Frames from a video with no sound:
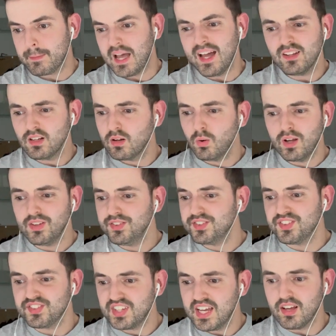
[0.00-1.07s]
don't know what
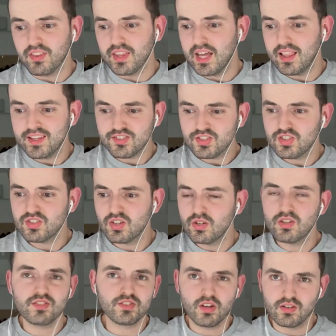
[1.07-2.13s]
else to say on that. Let's just
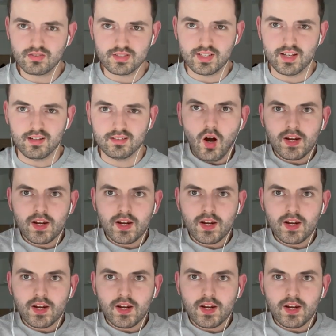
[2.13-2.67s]
do the songs now.